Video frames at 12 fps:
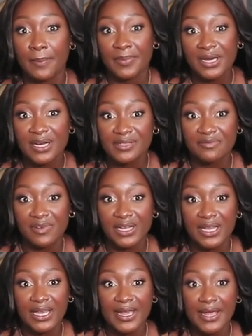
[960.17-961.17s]
because
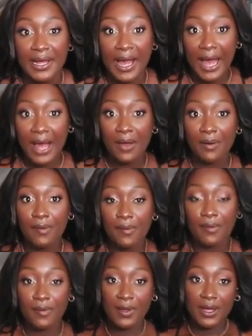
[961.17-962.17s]
really how
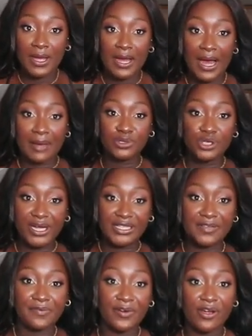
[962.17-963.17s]
I'm trying
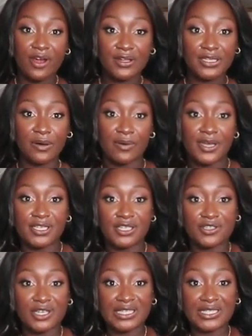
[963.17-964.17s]
to figure out a way to
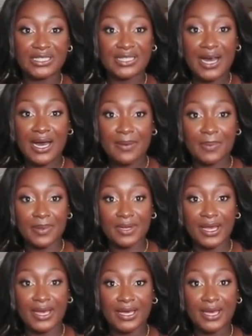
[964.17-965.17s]
dress this up.
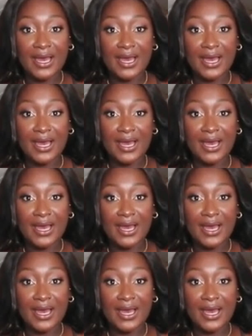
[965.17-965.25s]
Like,